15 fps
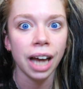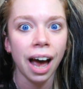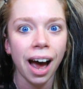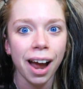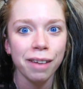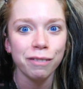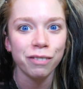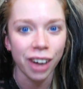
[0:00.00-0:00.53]

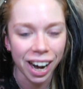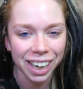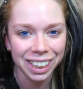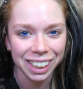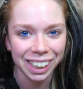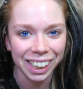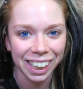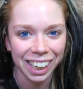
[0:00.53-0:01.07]
time
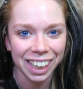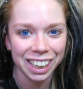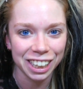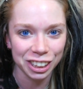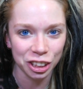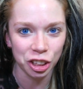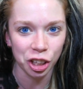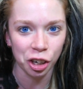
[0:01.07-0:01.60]
finding
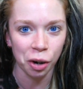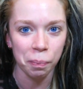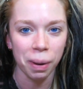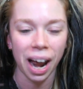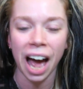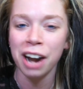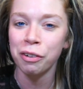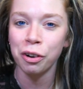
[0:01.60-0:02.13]
this year here,
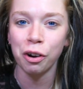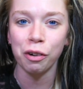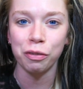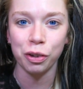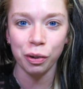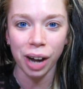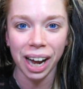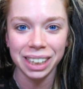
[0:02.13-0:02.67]
but I don't know
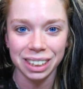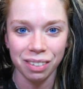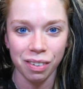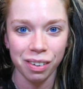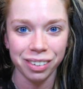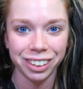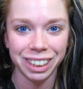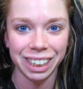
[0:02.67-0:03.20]
if you guys
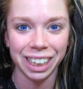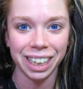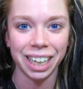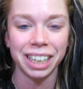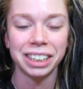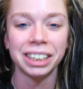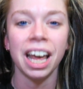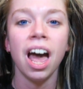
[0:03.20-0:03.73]
have ever seen
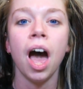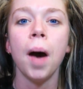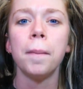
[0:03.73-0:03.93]
this,